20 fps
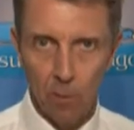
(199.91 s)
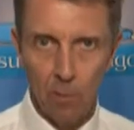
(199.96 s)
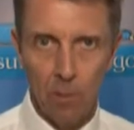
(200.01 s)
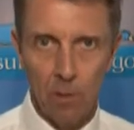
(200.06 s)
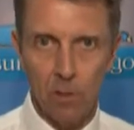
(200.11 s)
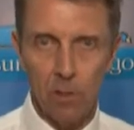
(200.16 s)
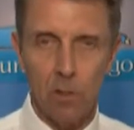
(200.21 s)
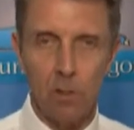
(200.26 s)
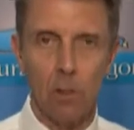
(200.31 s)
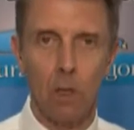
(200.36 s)
or
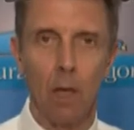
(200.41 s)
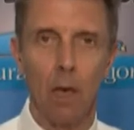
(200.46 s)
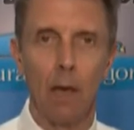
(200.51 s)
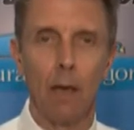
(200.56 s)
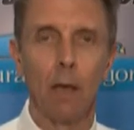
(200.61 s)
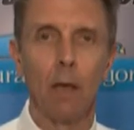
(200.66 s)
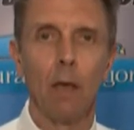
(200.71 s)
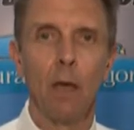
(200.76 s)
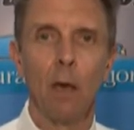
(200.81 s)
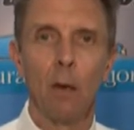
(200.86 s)
Mrs.
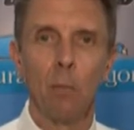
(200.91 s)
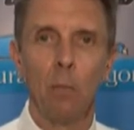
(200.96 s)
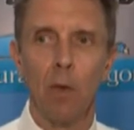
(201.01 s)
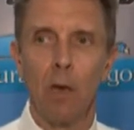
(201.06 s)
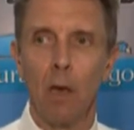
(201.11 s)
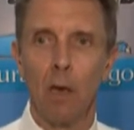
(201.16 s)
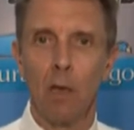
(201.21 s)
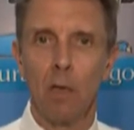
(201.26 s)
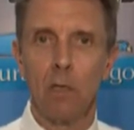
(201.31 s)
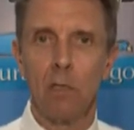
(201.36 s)
Client,
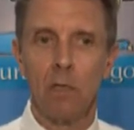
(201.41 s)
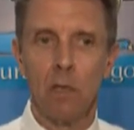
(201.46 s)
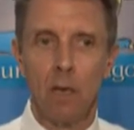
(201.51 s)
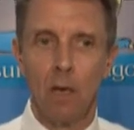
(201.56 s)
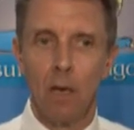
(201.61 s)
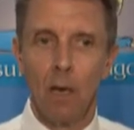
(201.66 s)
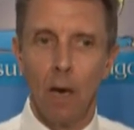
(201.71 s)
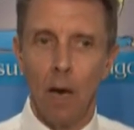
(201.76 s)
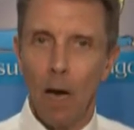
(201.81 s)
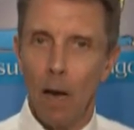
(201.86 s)
because
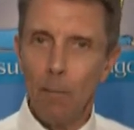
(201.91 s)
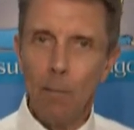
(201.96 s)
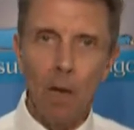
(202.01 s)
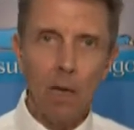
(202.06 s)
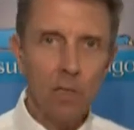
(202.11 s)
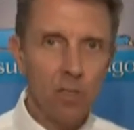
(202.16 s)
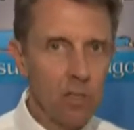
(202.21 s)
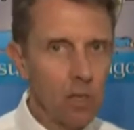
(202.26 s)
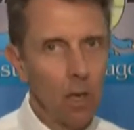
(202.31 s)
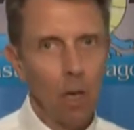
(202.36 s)
I'm
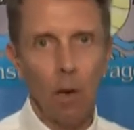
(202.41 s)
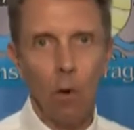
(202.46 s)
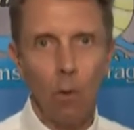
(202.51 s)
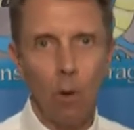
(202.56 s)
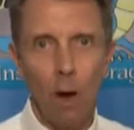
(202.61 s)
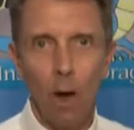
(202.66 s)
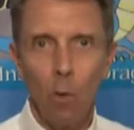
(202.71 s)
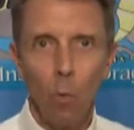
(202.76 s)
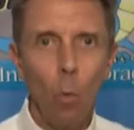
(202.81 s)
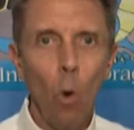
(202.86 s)
not sitting
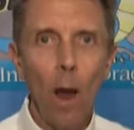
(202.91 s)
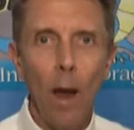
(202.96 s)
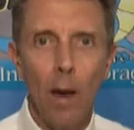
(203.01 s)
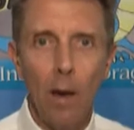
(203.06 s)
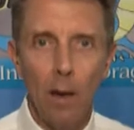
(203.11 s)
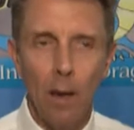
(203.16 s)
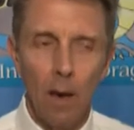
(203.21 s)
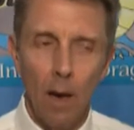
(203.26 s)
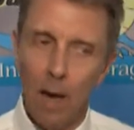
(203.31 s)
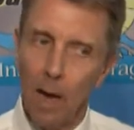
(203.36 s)
around
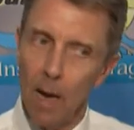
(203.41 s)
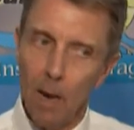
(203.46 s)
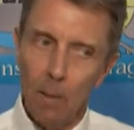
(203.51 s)
waiting.